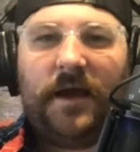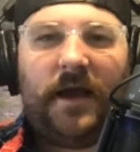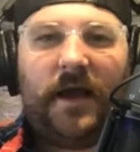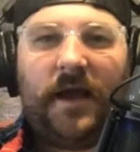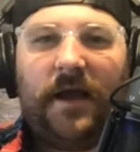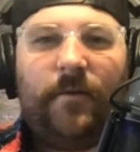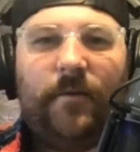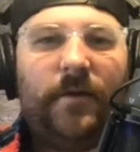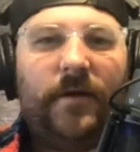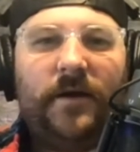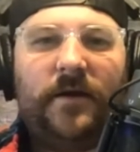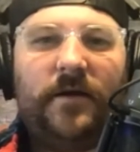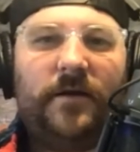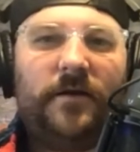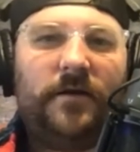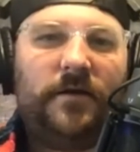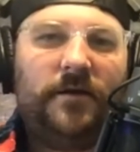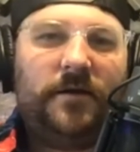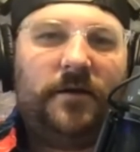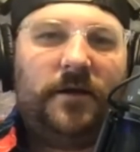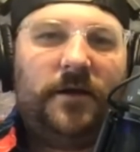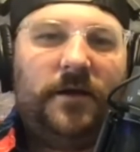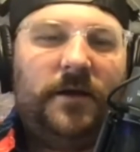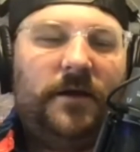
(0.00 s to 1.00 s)
I wear
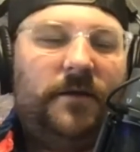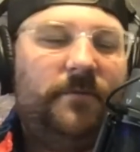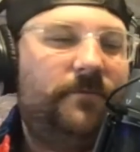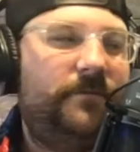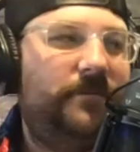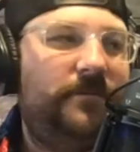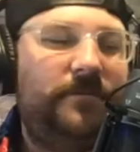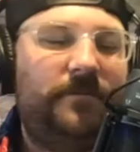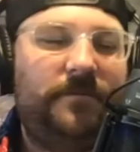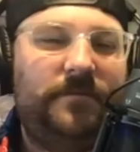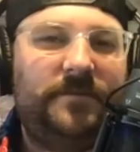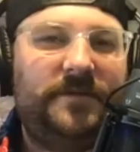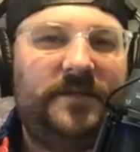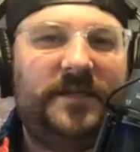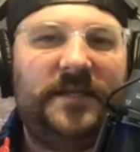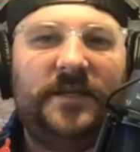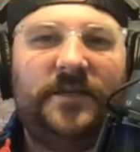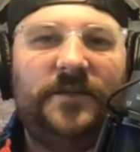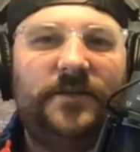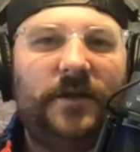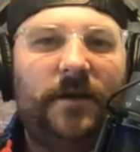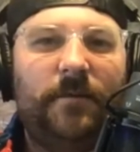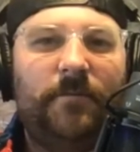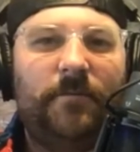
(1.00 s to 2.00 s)

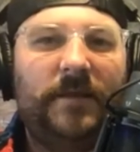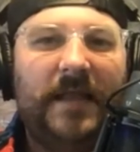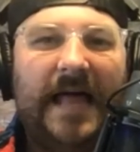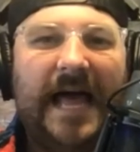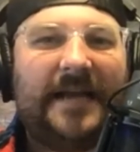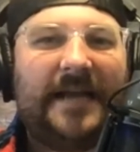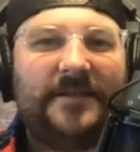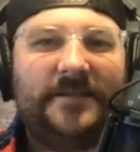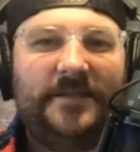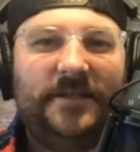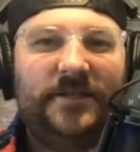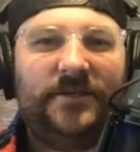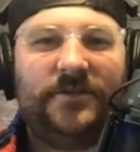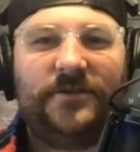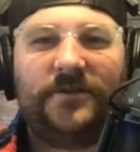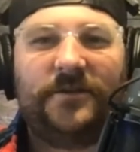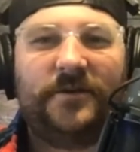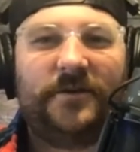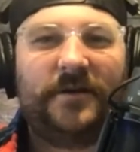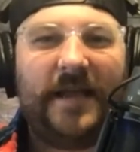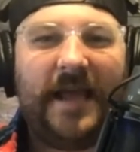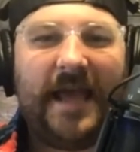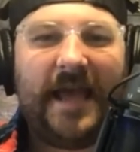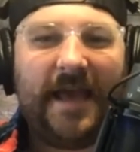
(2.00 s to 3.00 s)
a black
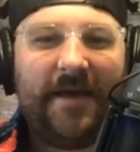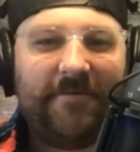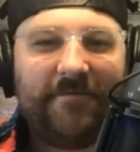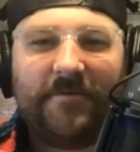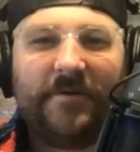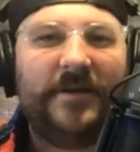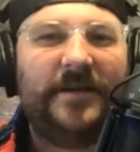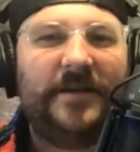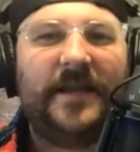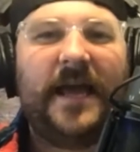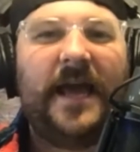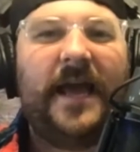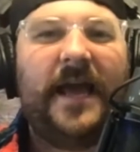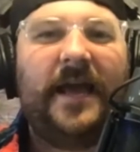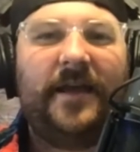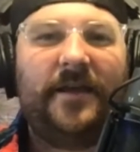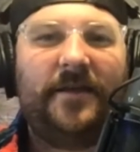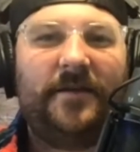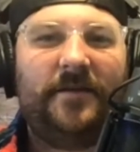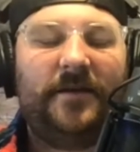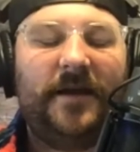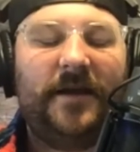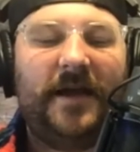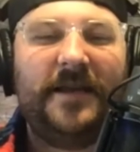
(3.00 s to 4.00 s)
t-shirt every day.
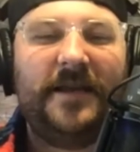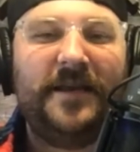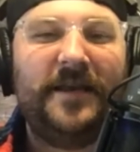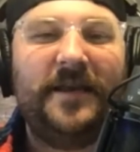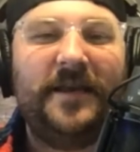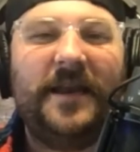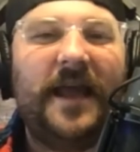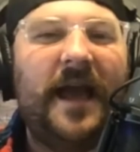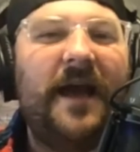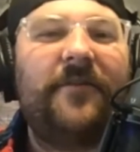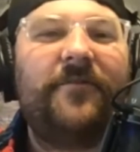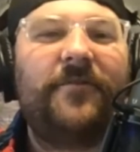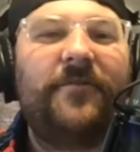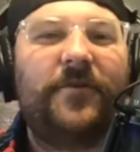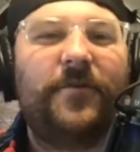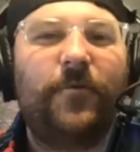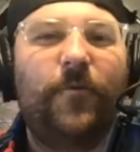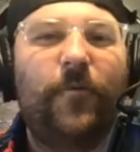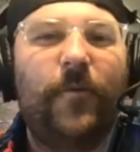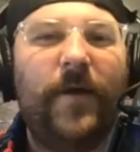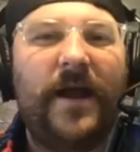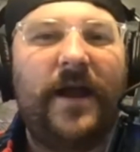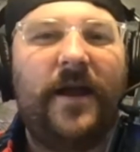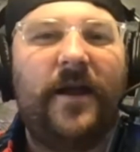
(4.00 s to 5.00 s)
I never
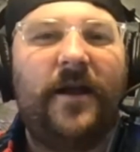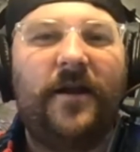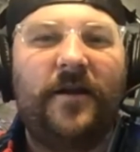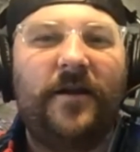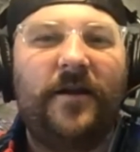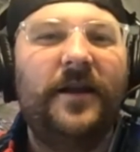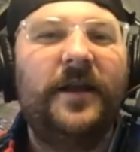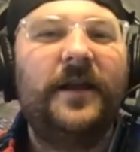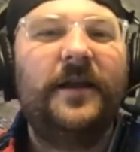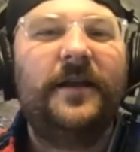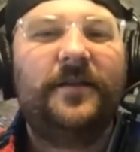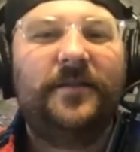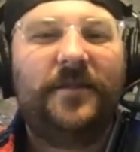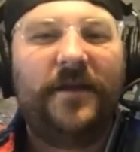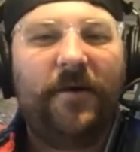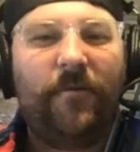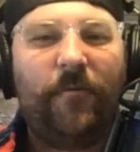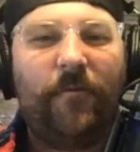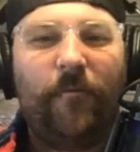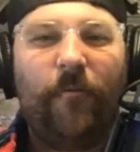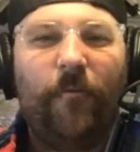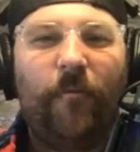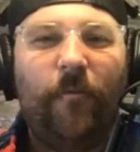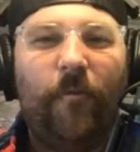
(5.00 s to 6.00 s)
wear that
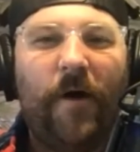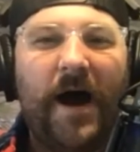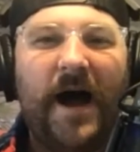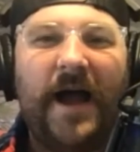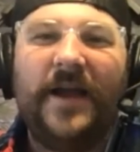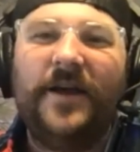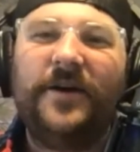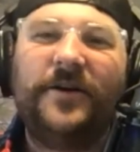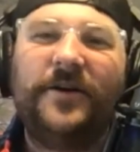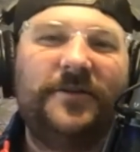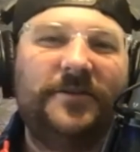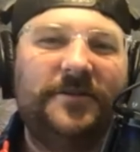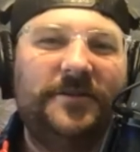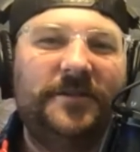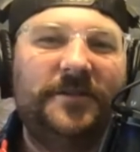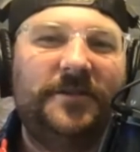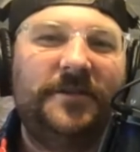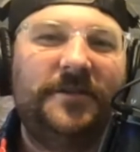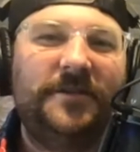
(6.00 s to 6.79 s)
wild